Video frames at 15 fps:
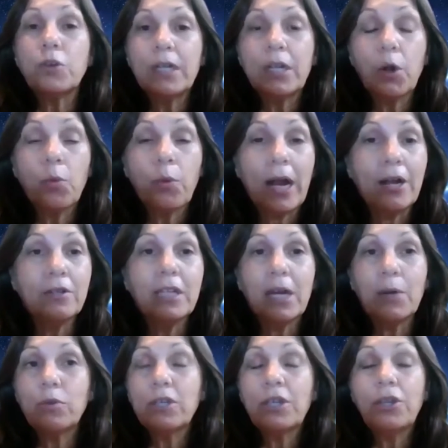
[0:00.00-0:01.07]
floating around
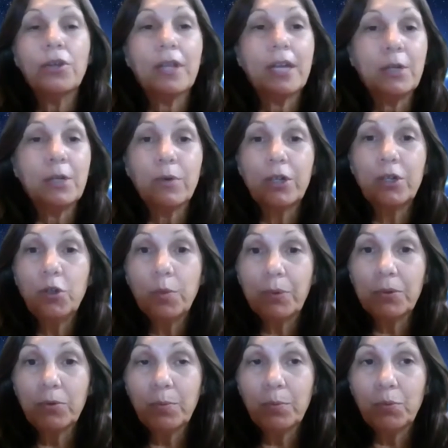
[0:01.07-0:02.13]
that will kill anyone who
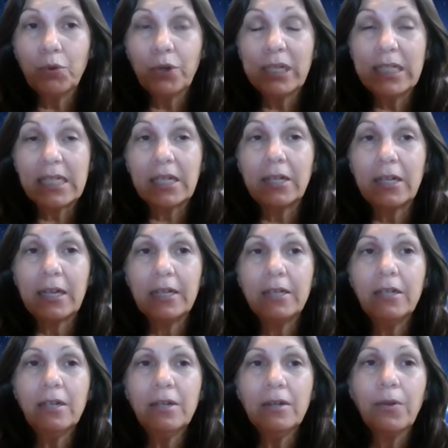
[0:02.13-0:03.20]
breathes it
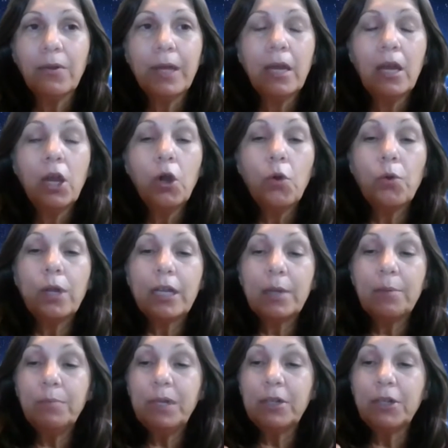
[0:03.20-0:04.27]
in. Or it
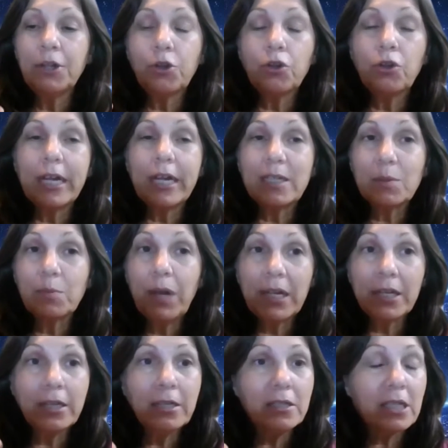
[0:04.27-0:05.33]
can be little glass
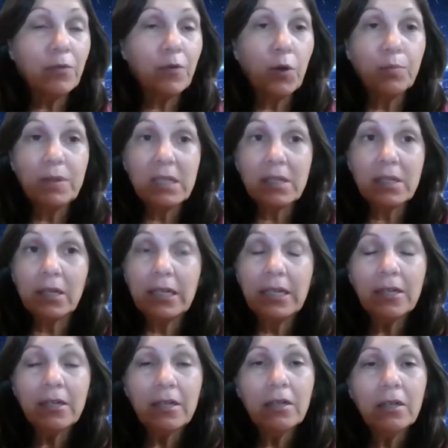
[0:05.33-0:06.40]
pellets of
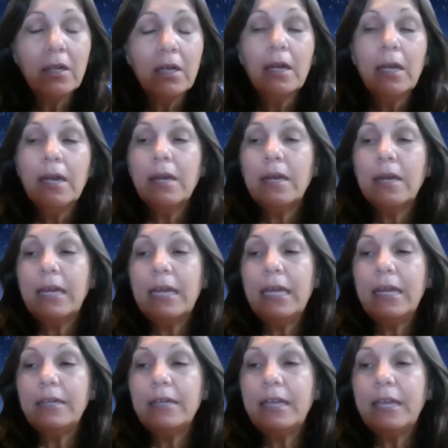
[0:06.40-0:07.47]
obsidian.
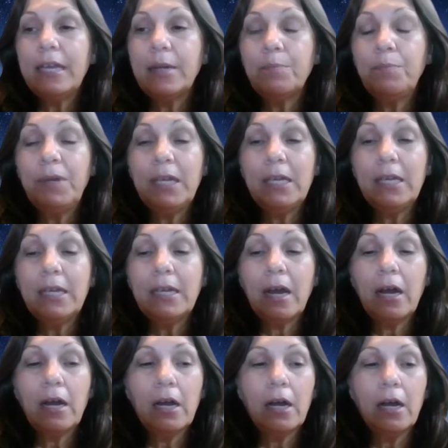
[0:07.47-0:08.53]
It can be
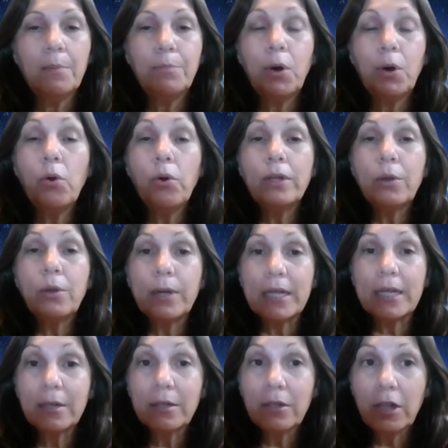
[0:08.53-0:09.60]
uh,
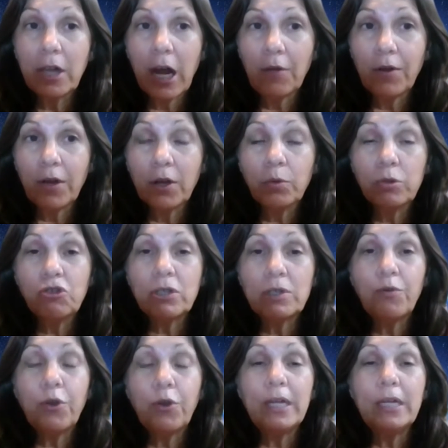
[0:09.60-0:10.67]
pohoihoi lava, which
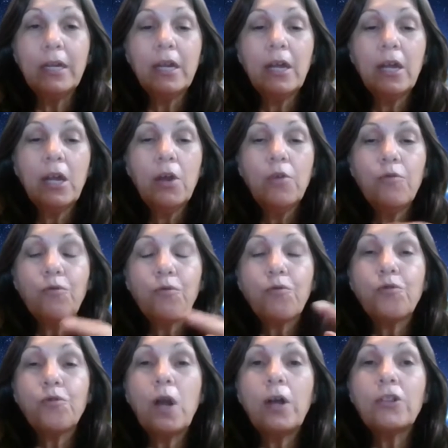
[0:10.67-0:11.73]
is very
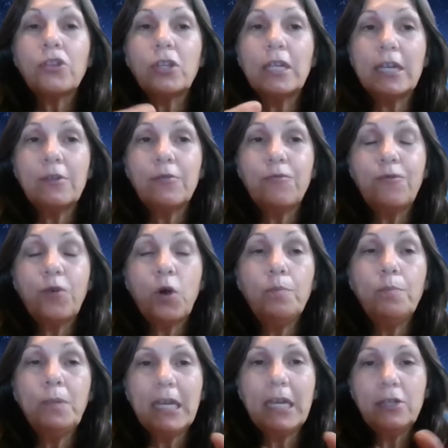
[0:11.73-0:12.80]
frothy and
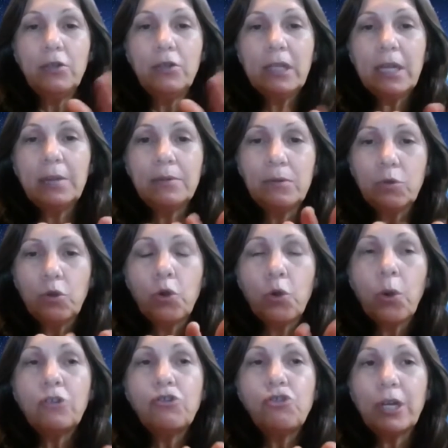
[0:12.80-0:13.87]
foamy, and you can
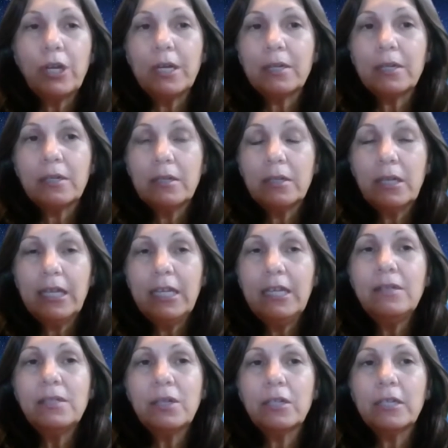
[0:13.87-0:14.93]
crush it
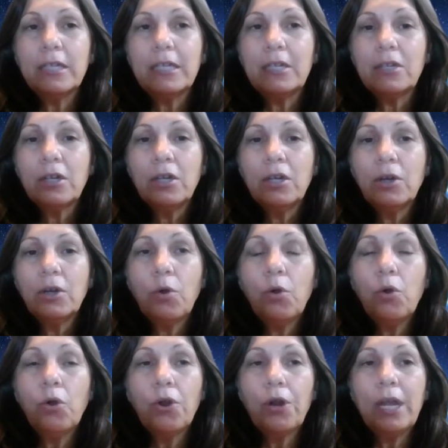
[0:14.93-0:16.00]
easily.
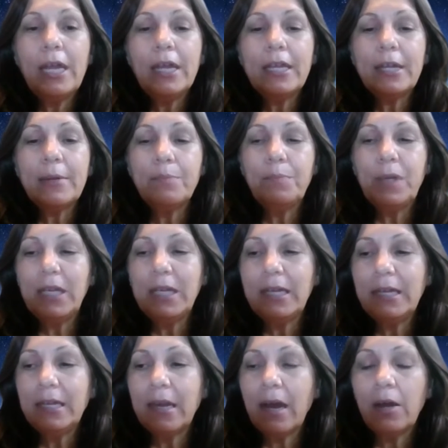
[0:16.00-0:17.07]
Or it can
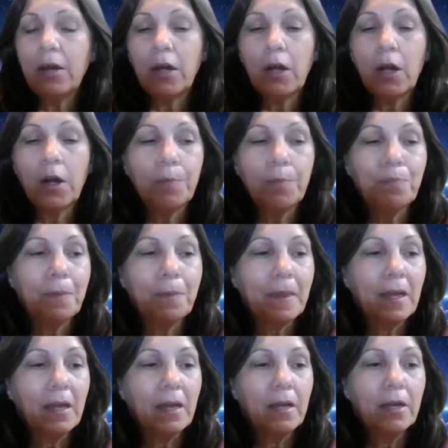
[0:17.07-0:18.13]
be, um,
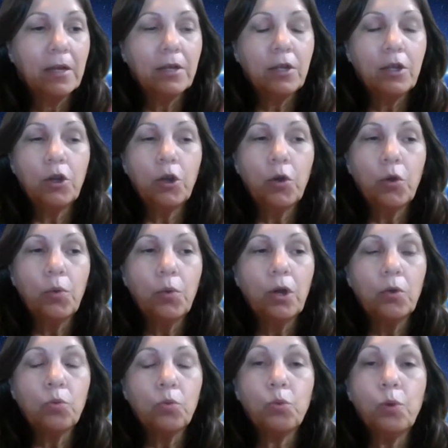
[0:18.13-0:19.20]
you
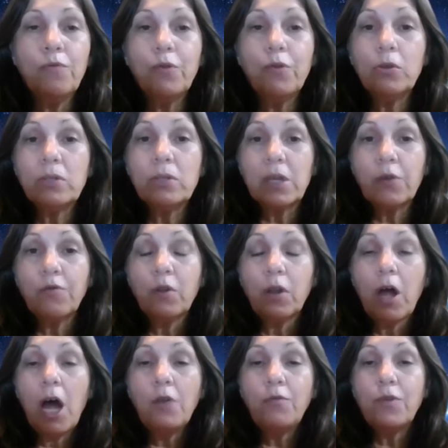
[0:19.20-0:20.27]
know, rivers of
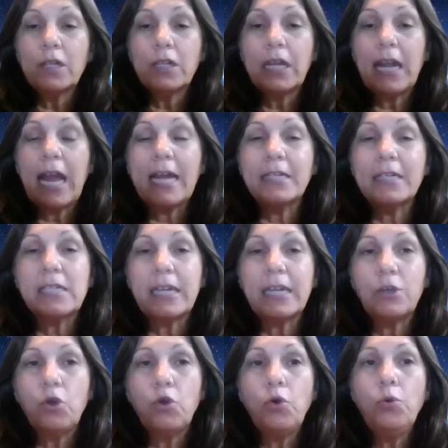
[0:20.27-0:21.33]
lava that as
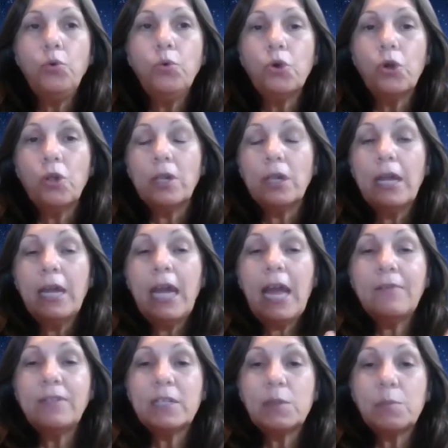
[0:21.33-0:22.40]
they cool
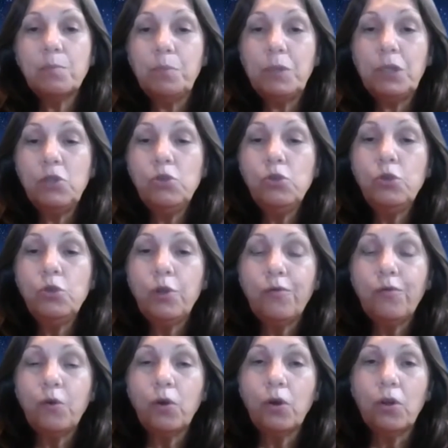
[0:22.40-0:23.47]
have this
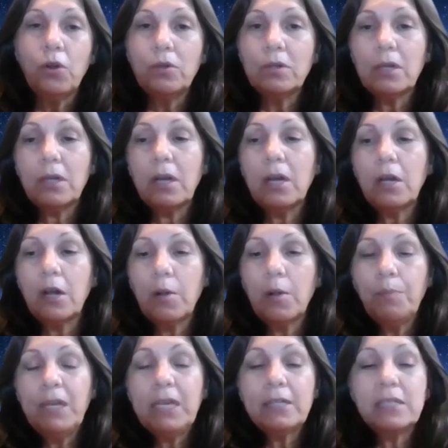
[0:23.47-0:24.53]
beautiful, uh,
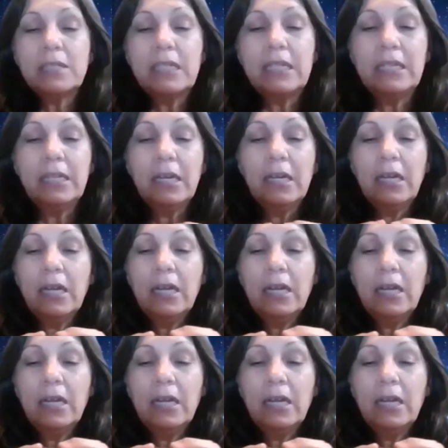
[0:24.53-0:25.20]
because the